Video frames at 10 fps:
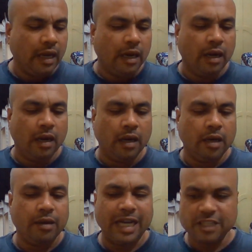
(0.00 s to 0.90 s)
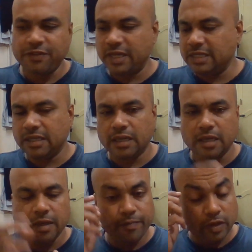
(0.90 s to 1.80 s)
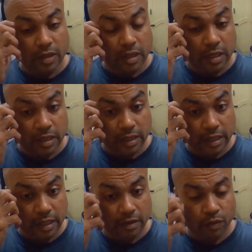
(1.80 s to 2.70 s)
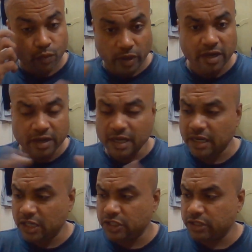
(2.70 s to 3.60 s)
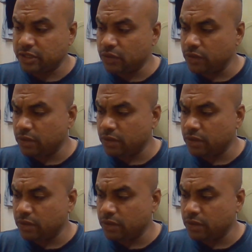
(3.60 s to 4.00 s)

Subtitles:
As far as the internet connection is